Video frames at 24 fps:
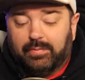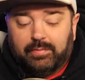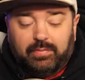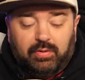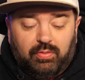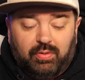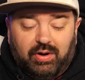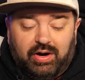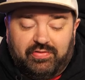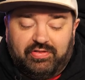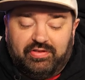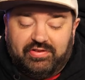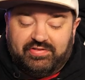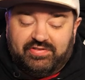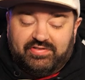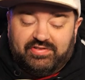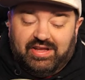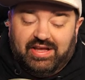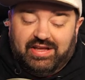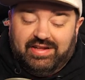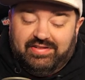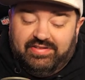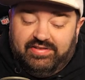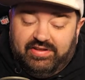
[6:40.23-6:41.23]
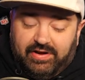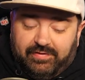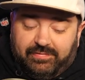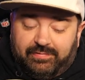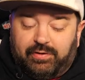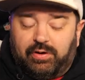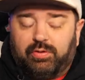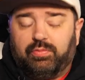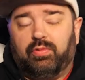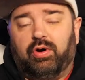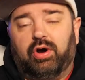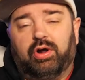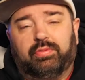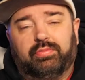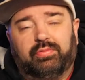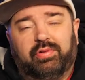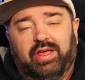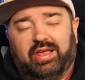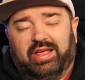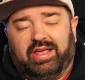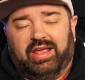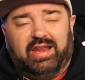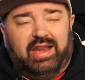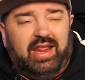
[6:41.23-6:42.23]
But what if this is a different one,
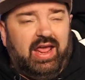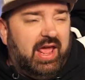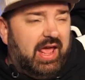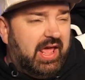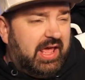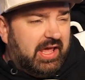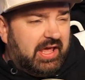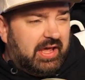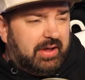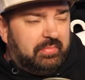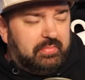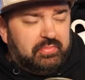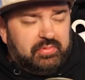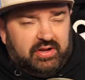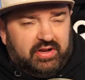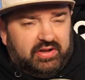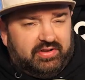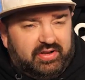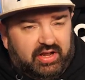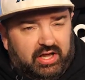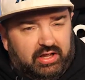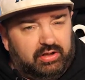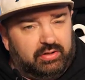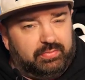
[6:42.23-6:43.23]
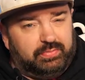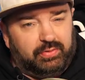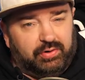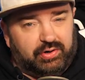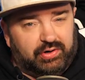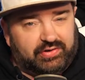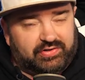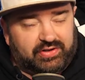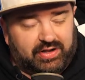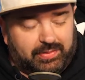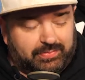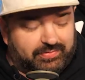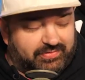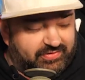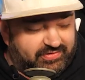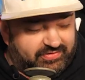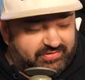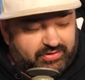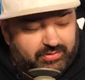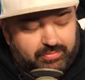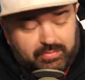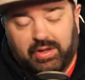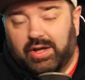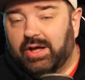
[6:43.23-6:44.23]
like an aimed teleport type
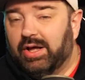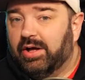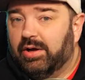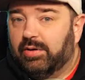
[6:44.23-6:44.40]
system?